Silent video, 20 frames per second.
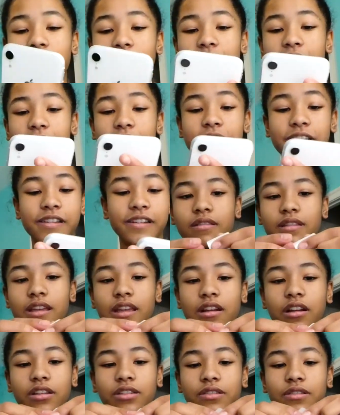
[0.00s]
Okay,
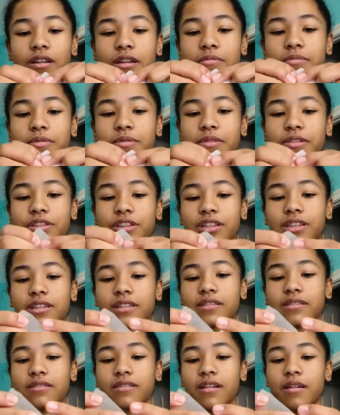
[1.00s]
it also comes with
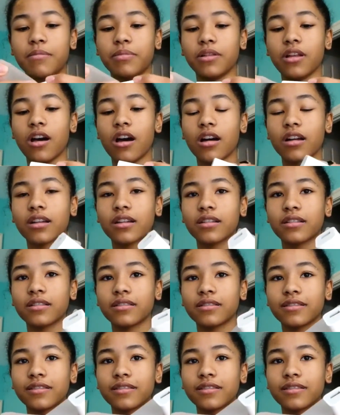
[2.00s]
just a block